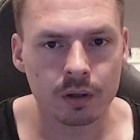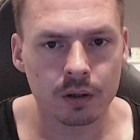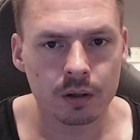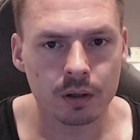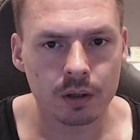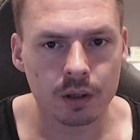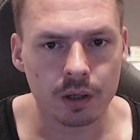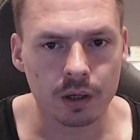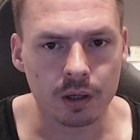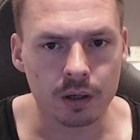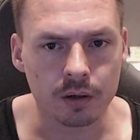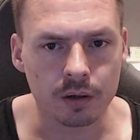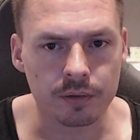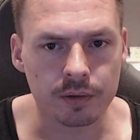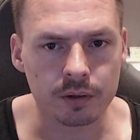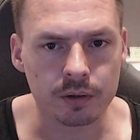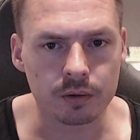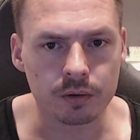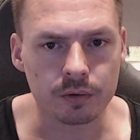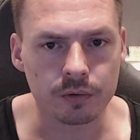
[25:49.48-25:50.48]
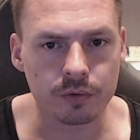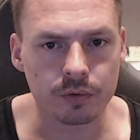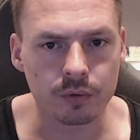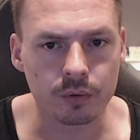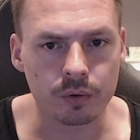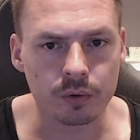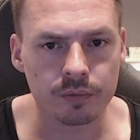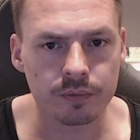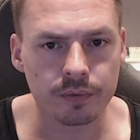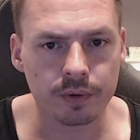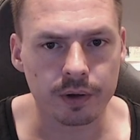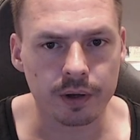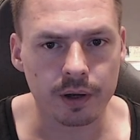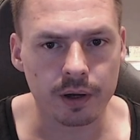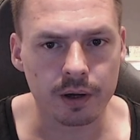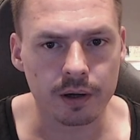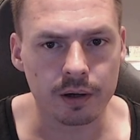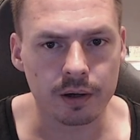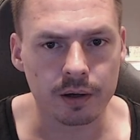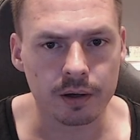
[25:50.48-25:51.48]
And I think also if I
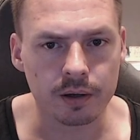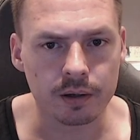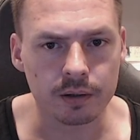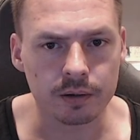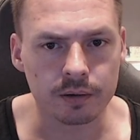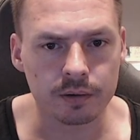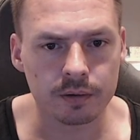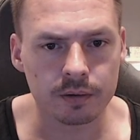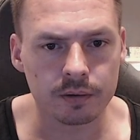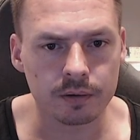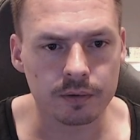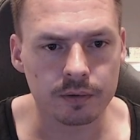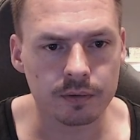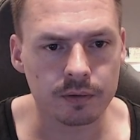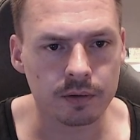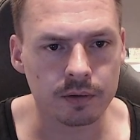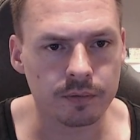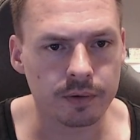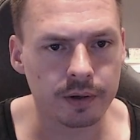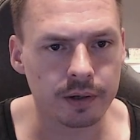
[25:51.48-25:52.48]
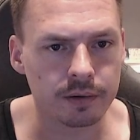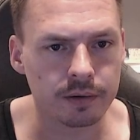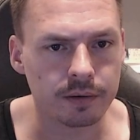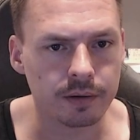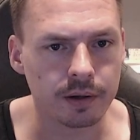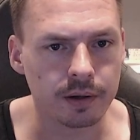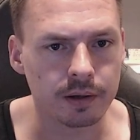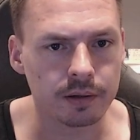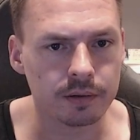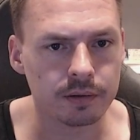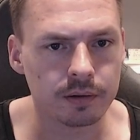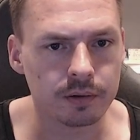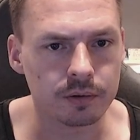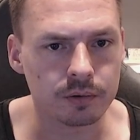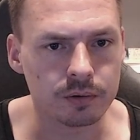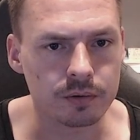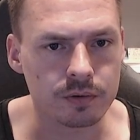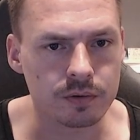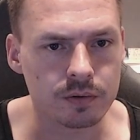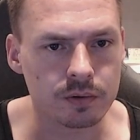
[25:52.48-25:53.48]
add, let's see if I add that, and
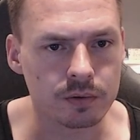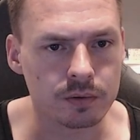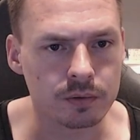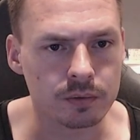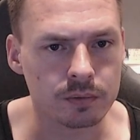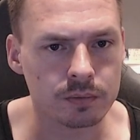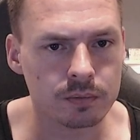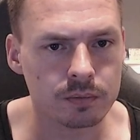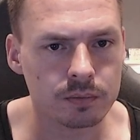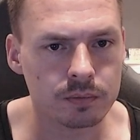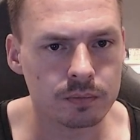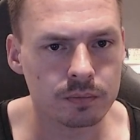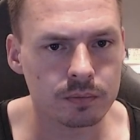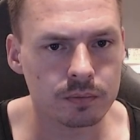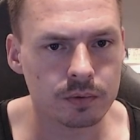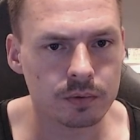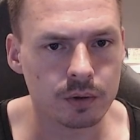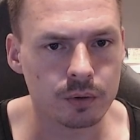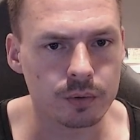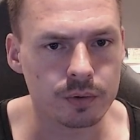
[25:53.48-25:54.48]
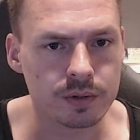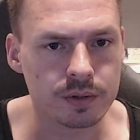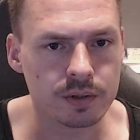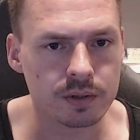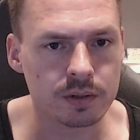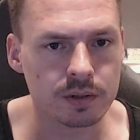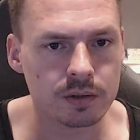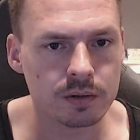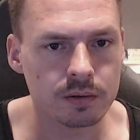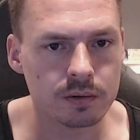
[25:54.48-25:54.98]
also OSD,